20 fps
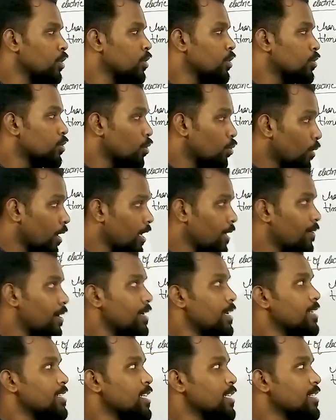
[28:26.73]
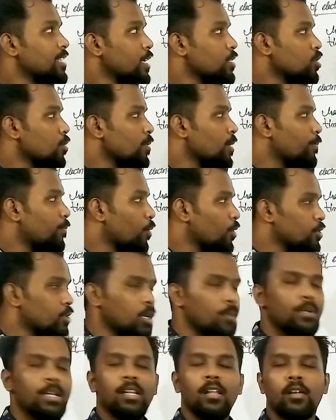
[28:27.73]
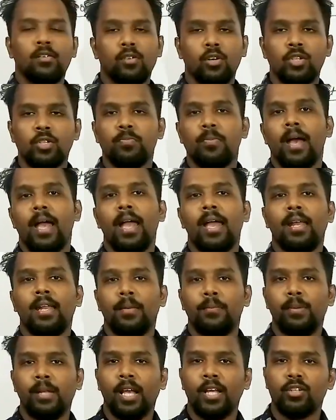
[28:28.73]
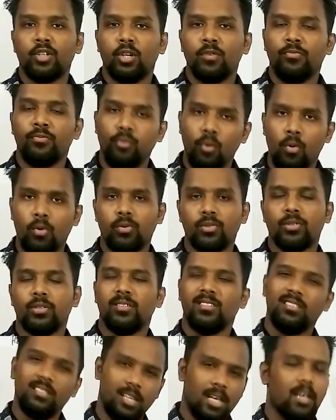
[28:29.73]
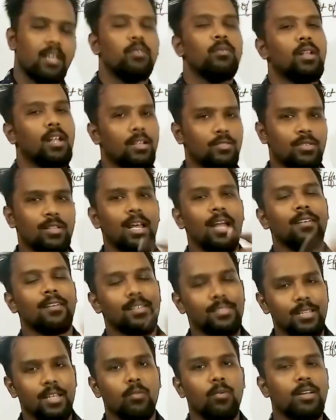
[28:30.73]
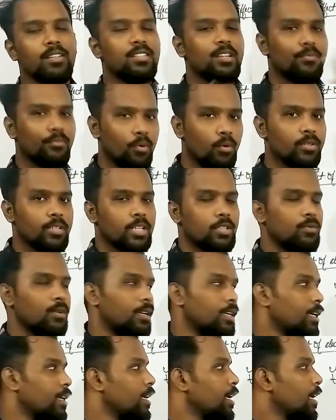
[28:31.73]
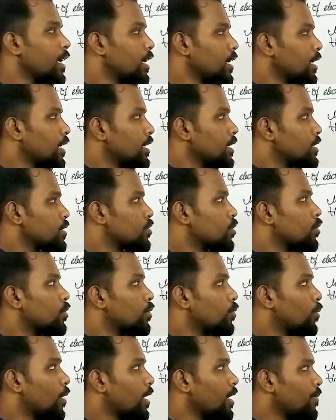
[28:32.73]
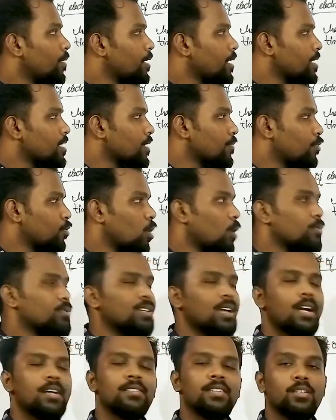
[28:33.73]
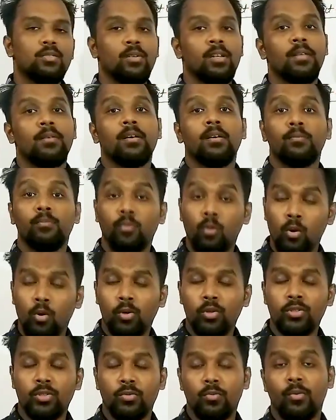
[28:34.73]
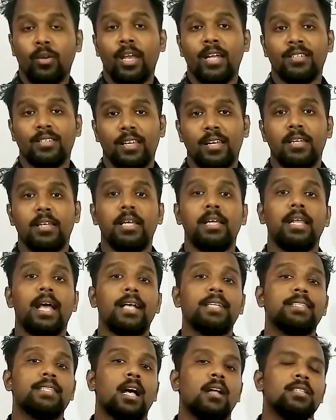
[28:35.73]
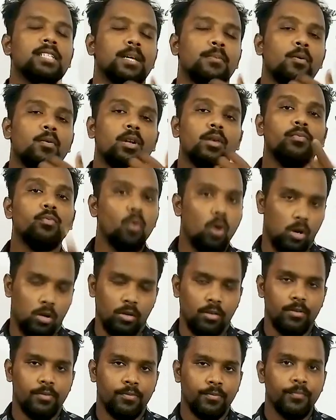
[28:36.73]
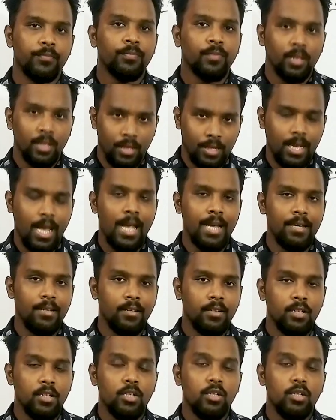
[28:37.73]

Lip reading: So whenever there is a change of the position of the electrons by an application of force, you will actually understand what is the force actually. So whenever there is a flow of charges with force, we can say it has done some amount of work, right?